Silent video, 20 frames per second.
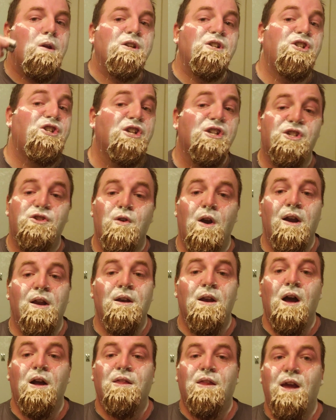Just trying to
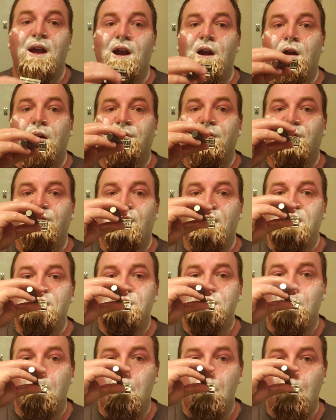knock the hair off the
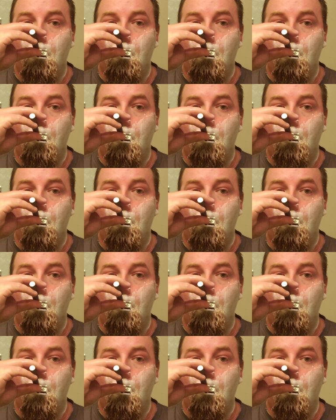face.